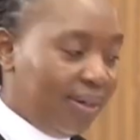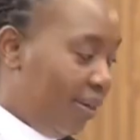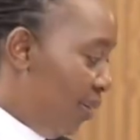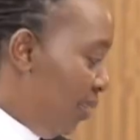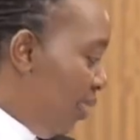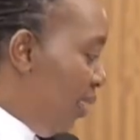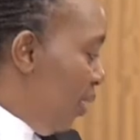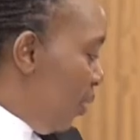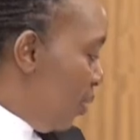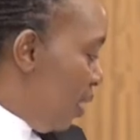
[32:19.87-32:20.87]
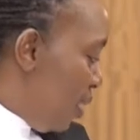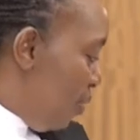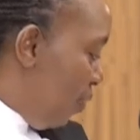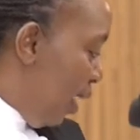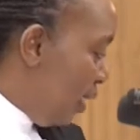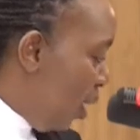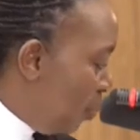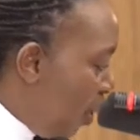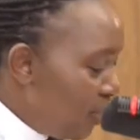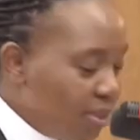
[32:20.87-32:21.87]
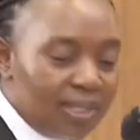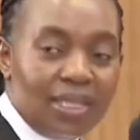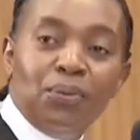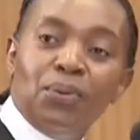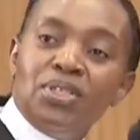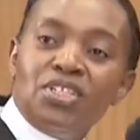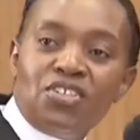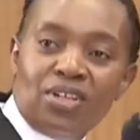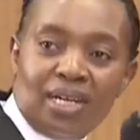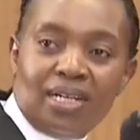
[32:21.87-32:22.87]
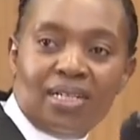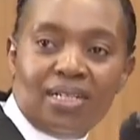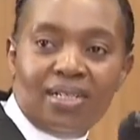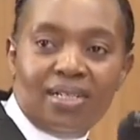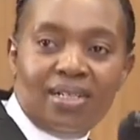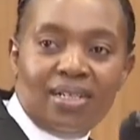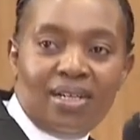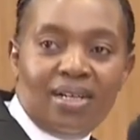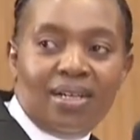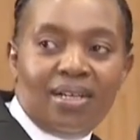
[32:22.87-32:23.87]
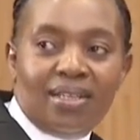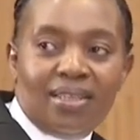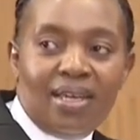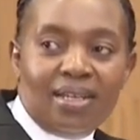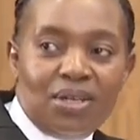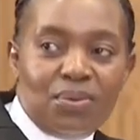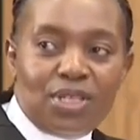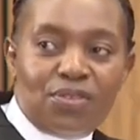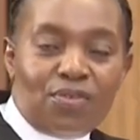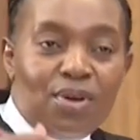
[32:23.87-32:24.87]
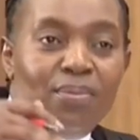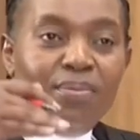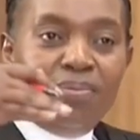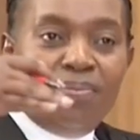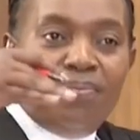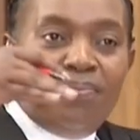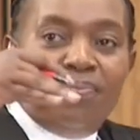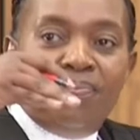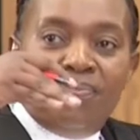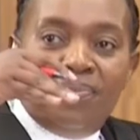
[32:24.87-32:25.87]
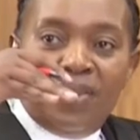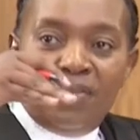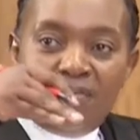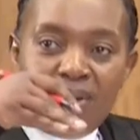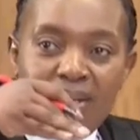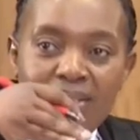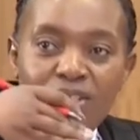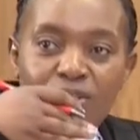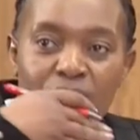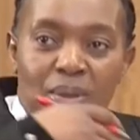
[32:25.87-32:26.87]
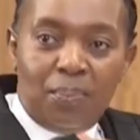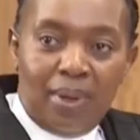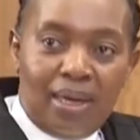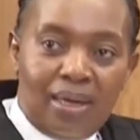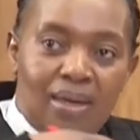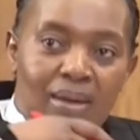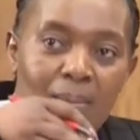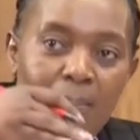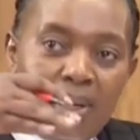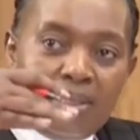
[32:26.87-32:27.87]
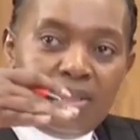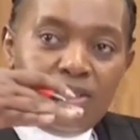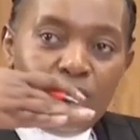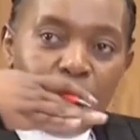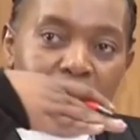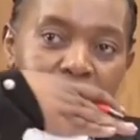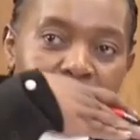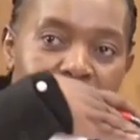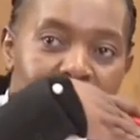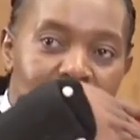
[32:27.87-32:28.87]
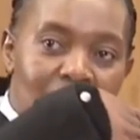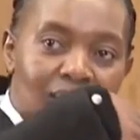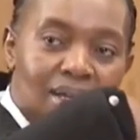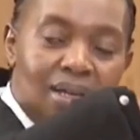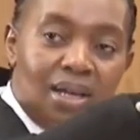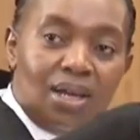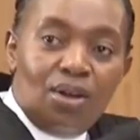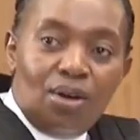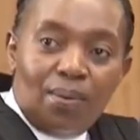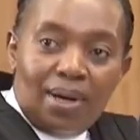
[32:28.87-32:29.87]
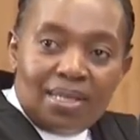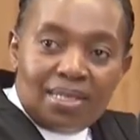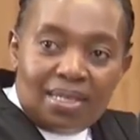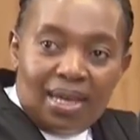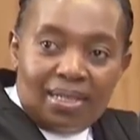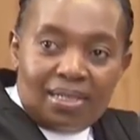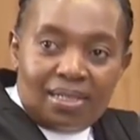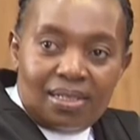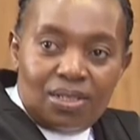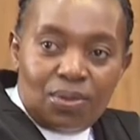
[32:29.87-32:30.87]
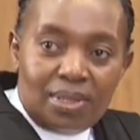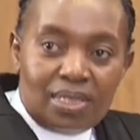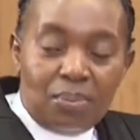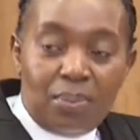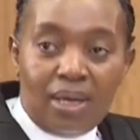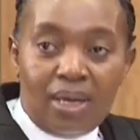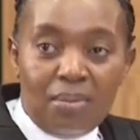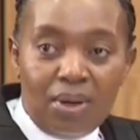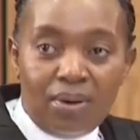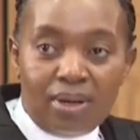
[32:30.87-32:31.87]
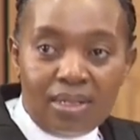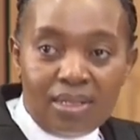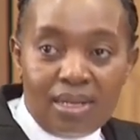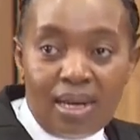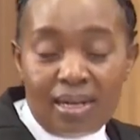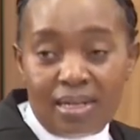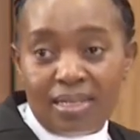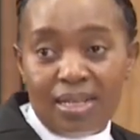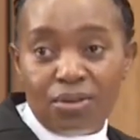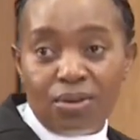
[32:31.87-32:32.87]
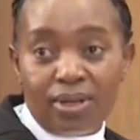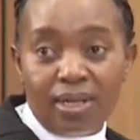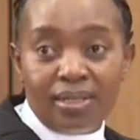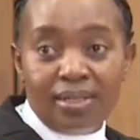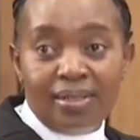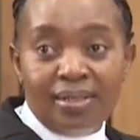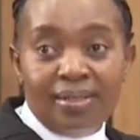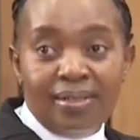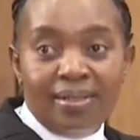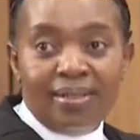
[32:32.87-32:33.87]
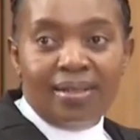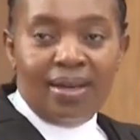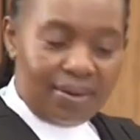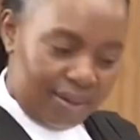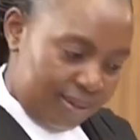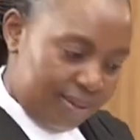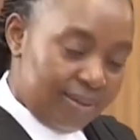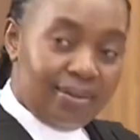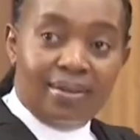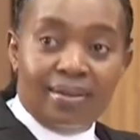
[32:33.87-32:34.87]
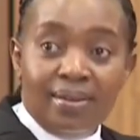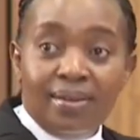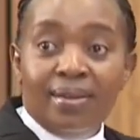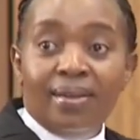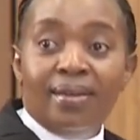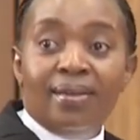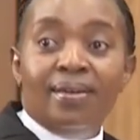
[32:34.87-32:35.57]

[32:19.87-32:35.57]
Okay. You testified about the wound track, that it was from the front to the back, but towards lower side, towards the back. Am I correct? Did I understand you correct? Yes, from okay. Front to back,